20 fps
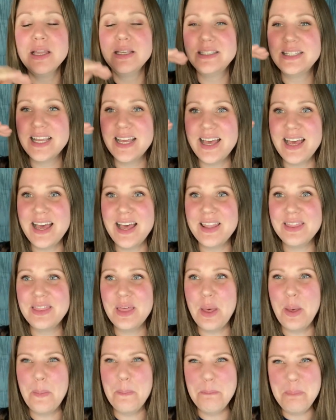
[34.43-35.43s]
to
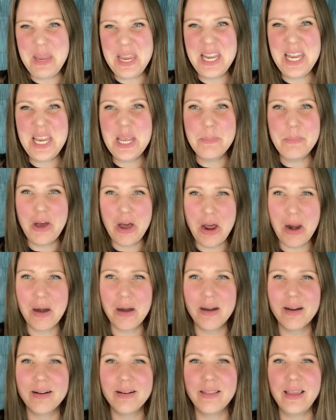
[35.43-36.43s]
the medium
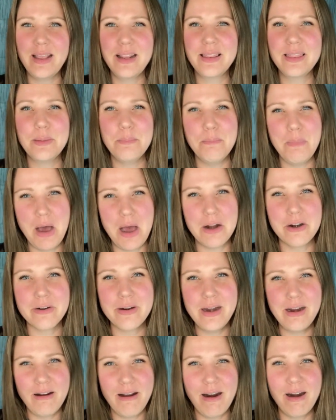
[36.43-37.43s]
hard, like the
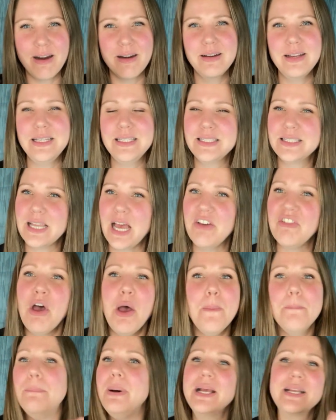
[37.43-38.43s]
moderate hard and
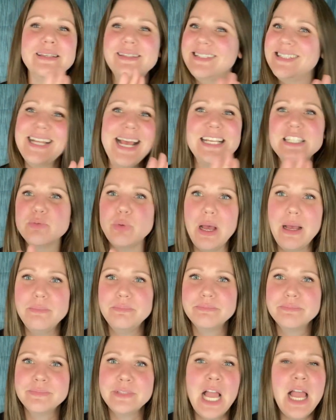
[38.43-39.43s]
stuff. But guess what?
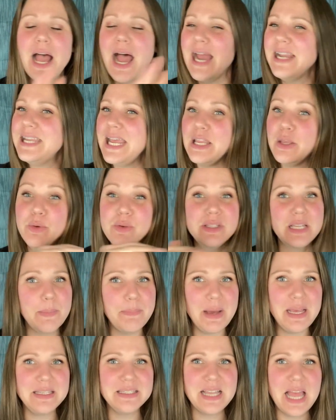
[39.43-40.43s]
I take you step
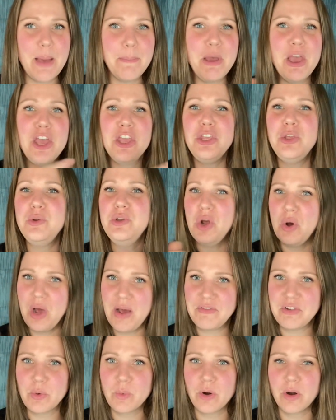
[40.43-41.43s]
by step. You don't
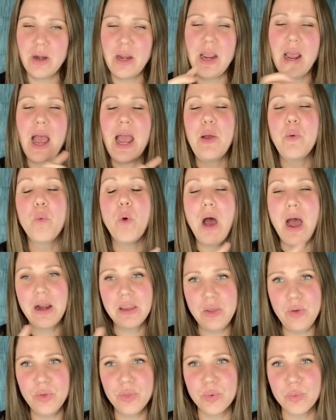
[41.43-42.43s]
have to worry. I
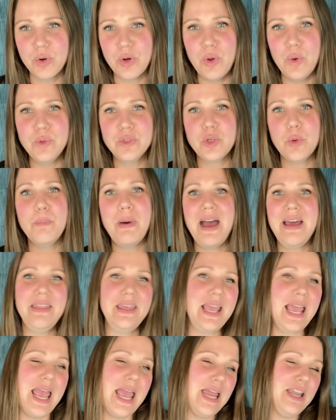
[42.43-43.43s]
walk you through. So by
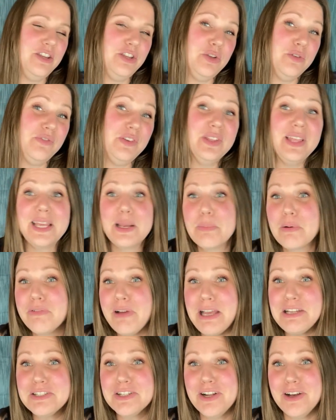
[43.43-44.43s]
the end, you feel like a
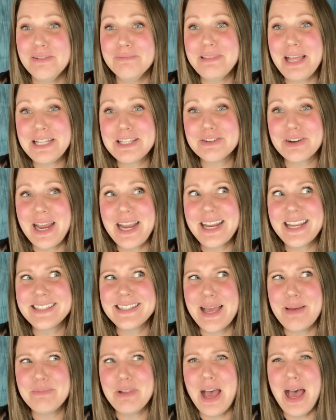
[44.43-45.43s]
professional. That's right, because
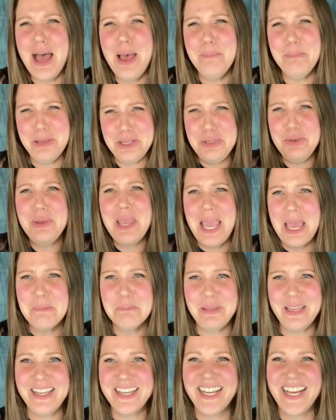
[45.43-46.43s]
I'm not, but you can
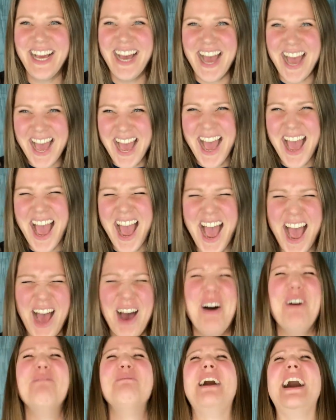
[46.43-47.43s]
be.
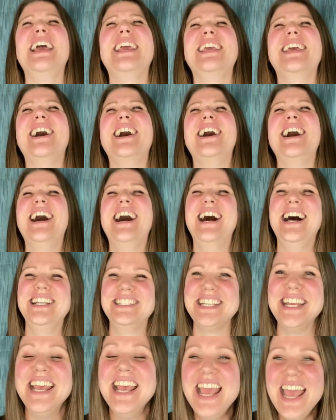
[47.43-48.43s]
Oh my
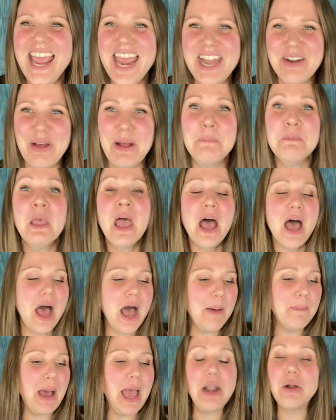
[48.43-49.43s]
gosh. Anyway,
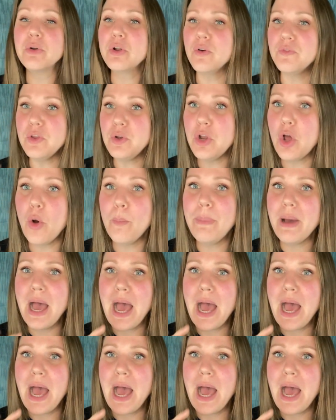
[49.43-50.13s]
I don't know if you know, but